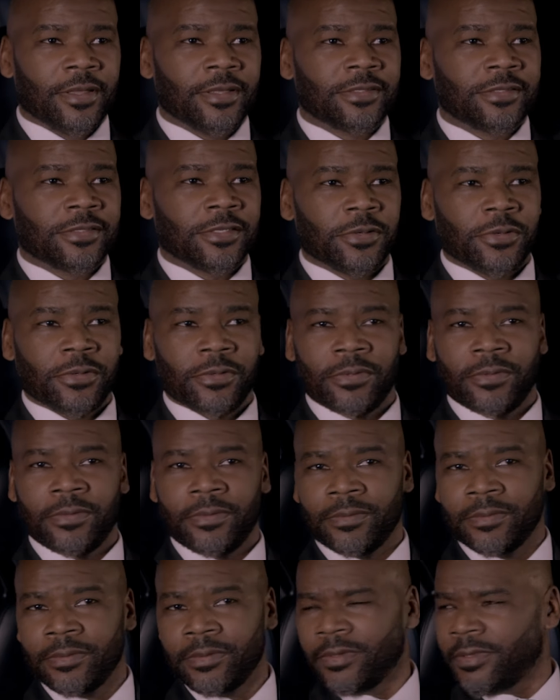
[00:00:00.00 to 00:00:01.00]

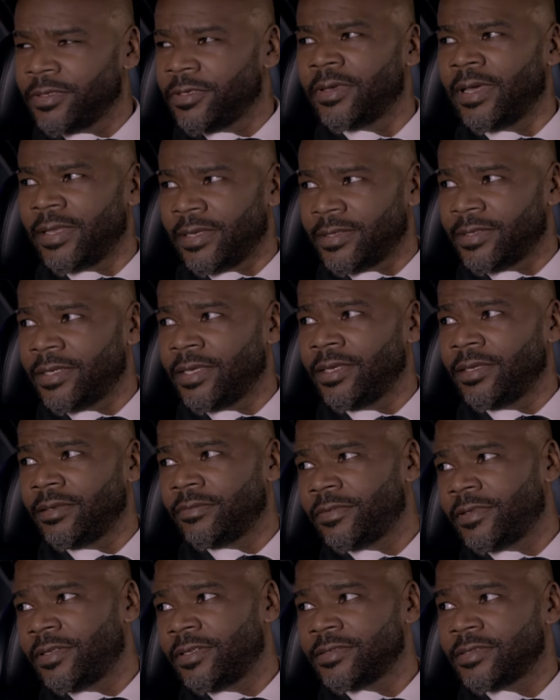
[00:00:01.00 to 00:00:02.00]
So, you got a date
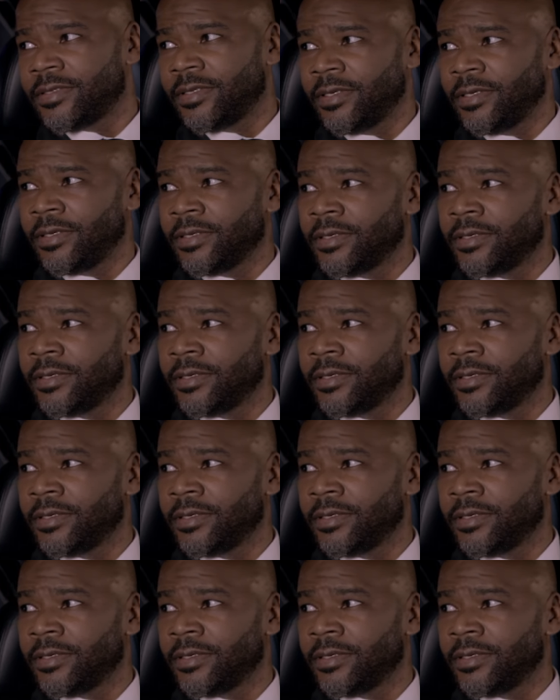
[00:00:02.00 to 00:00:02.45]
for this thing?